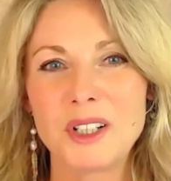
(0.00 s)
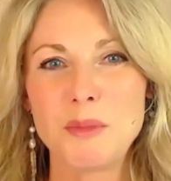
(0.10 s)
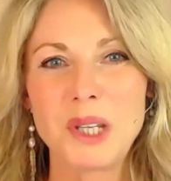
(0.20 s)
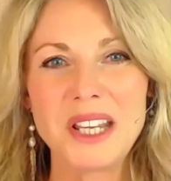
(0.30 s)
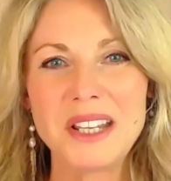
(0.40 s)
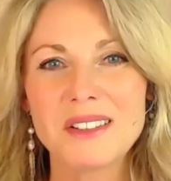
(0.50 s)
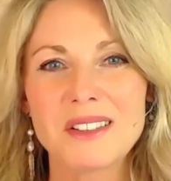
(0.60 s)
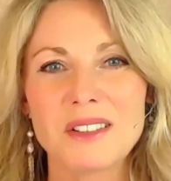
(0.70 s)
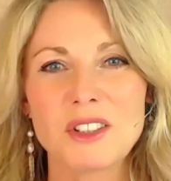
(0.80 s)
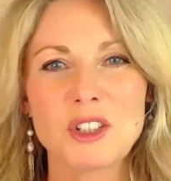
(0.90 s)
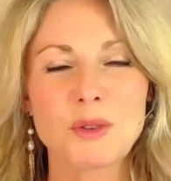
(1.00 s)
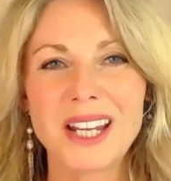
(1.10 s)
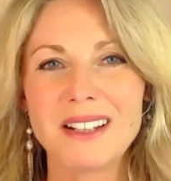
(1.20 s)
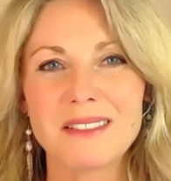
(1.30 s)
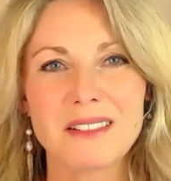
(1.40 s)
peace,
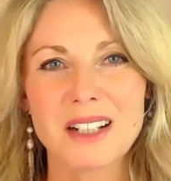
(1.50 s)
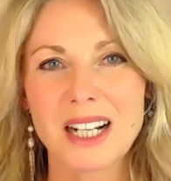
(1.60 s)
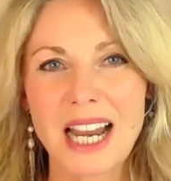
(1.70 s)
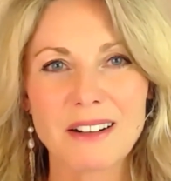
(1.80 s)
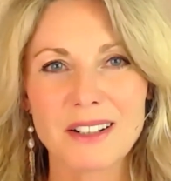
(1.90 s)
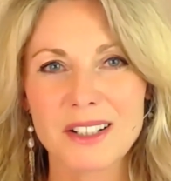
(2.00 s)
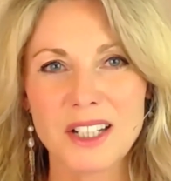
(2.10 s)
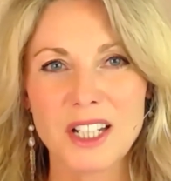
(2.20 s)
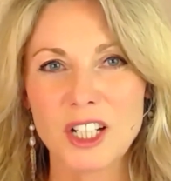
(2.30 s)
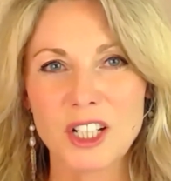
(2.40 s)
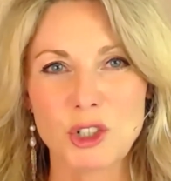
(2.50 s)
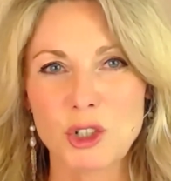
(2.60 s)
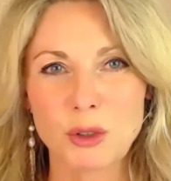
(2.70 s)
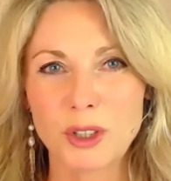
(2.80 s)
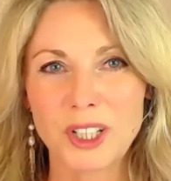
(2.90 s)
strength, clarity, and
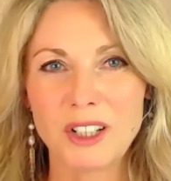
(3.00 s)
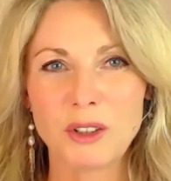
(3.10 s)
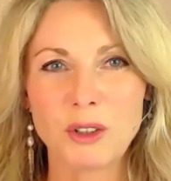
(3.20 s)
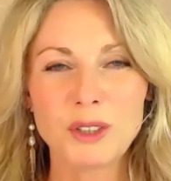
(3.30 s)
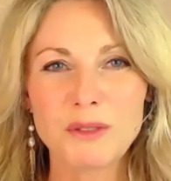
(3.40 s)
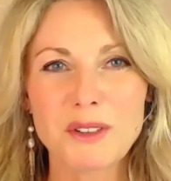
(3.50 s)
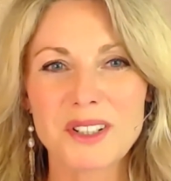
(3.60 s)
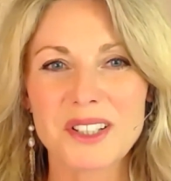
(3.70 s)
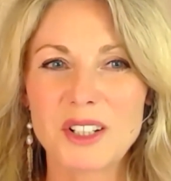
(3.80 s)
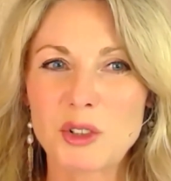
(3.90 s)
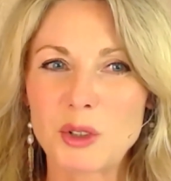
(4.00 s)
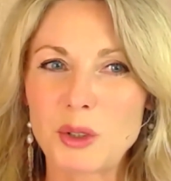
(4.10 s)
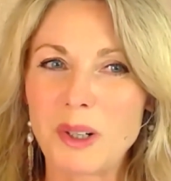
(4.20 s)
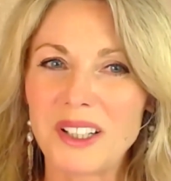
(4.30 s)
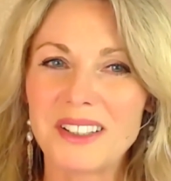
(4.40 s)
joy, all of your essential
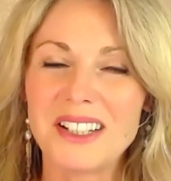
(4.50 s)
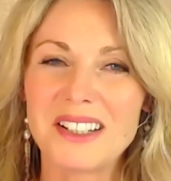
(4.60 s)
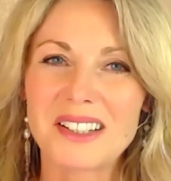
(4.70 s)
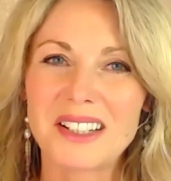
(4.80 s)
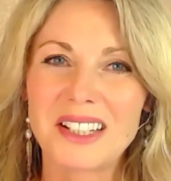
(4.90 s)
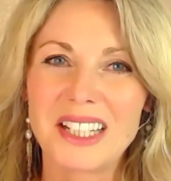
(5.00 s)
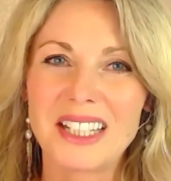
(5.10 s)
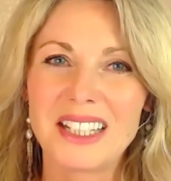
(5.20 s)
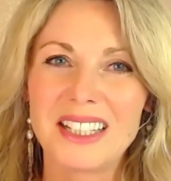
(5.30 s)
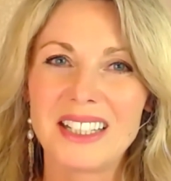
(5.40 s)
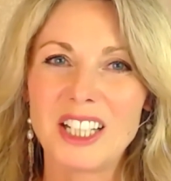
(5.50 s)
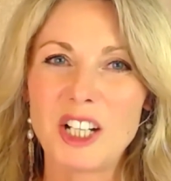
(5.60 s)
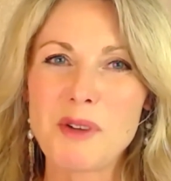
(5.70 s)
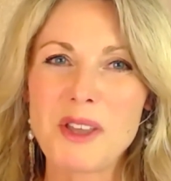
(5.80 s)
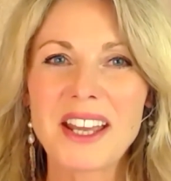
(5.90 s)
qualities.
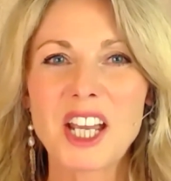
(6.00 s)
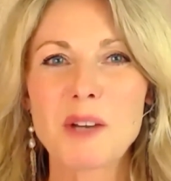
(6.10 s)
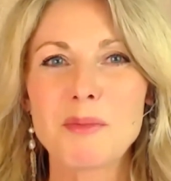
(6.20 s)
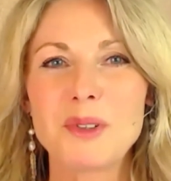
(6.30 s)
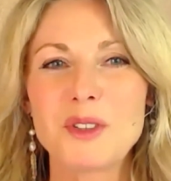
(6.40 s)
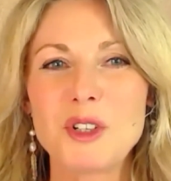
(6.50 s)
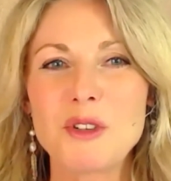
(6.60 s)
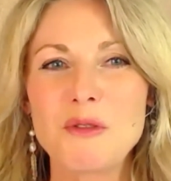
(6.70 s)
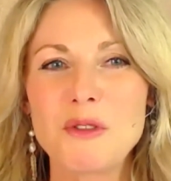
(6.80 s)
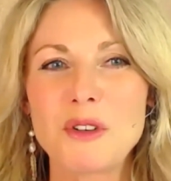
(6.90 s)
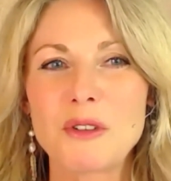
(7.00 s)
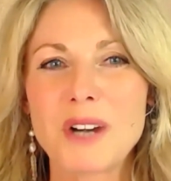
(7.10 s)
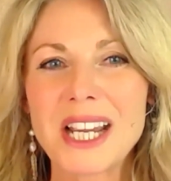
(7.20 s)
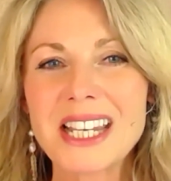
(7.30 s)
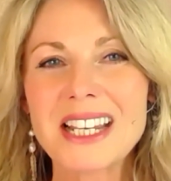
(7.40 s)
And when that happens, you
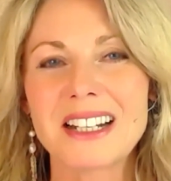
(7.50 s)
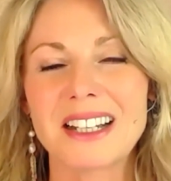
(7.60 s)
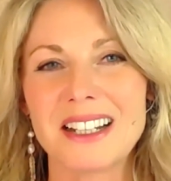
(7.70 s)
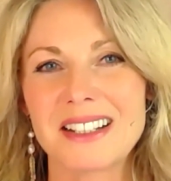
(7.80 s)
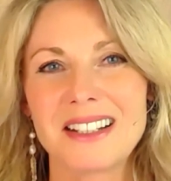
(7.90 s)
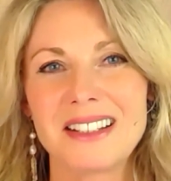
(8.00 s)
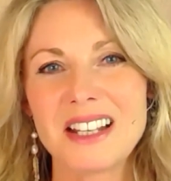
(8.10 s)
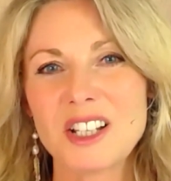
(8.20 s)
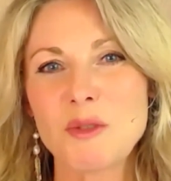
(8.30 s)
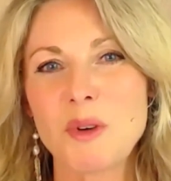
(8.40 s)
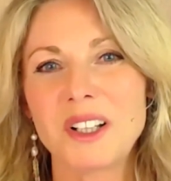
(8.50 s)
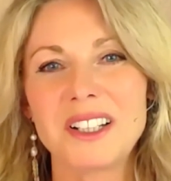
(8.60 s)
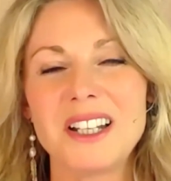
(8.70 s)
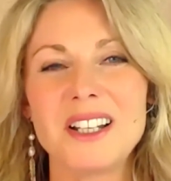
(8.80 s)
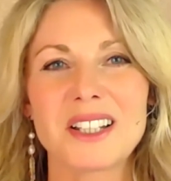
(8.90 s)
recognize that these
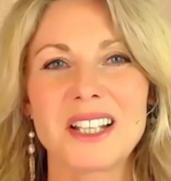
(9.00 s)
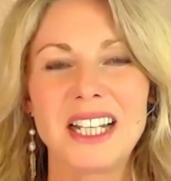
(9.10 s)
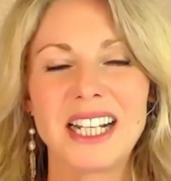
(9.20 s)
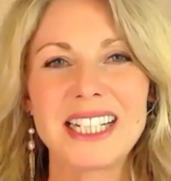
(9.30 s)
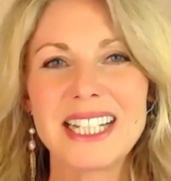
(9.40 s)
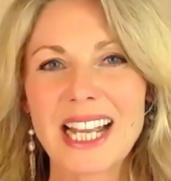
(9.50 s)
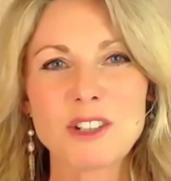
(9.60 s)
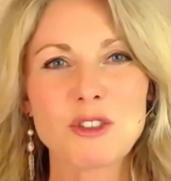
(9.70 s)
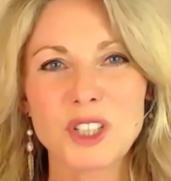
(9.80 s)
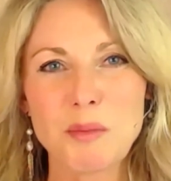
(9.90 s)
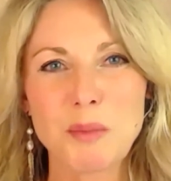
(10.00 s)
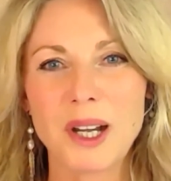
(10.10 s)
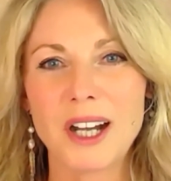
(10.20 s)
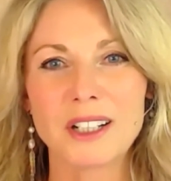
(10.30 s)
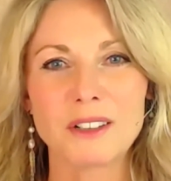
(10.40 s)
qualities are naturally
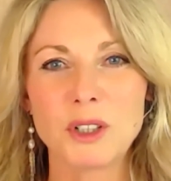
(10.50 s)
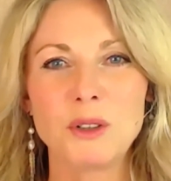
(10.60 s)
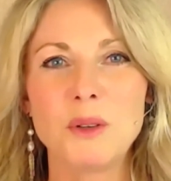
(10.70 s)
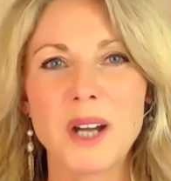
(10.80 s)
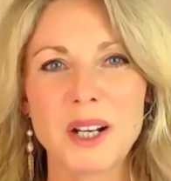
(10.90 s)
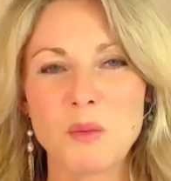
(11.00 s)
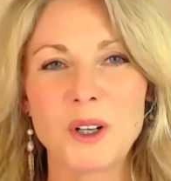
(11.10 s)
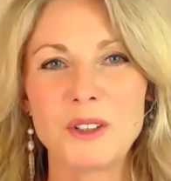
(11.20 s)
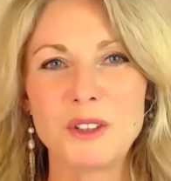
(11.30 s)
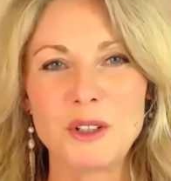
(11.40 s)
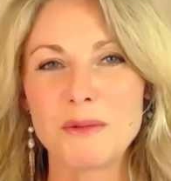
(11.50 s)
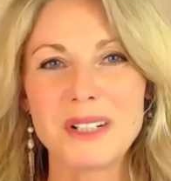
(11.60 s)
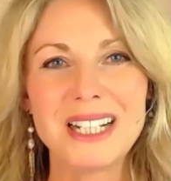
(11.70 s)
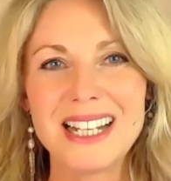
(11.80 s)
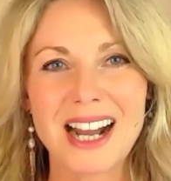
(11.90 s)
part of who and what you
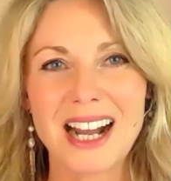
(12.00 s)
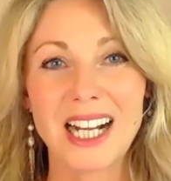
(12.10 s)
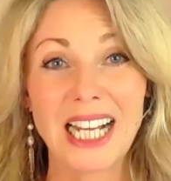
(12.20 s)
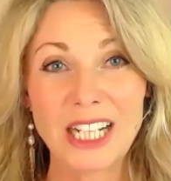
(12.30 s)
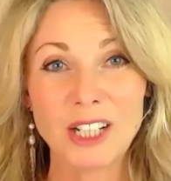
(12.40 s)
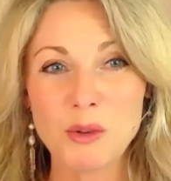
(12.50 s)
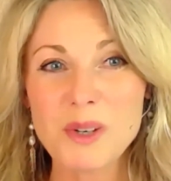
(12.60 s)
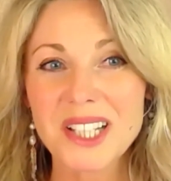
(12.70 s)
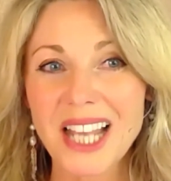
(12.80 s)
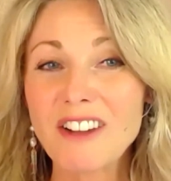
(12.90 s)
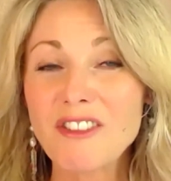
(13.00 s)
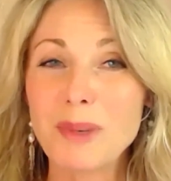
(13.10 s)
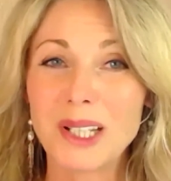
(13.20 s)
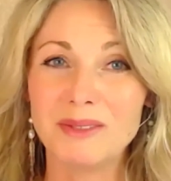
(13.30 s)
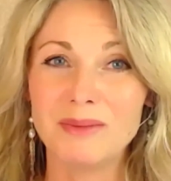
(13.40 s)
really are and always have
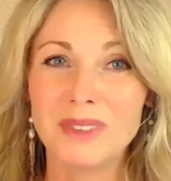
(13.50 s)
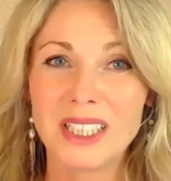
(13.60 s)
been.